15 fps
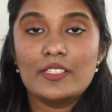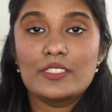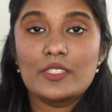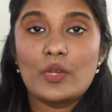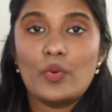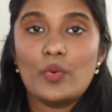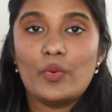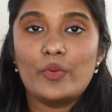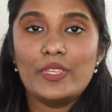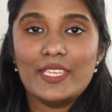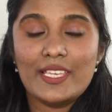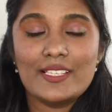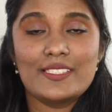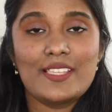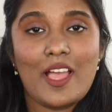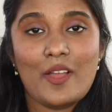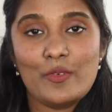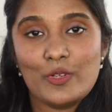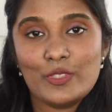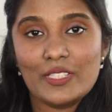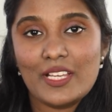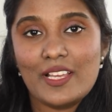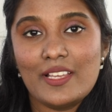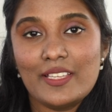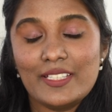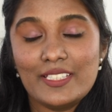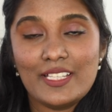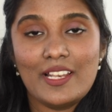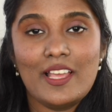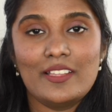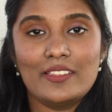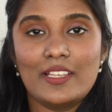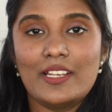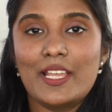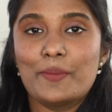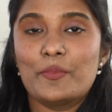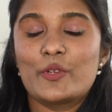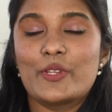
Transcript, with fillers: So yes, avladha idella dhaan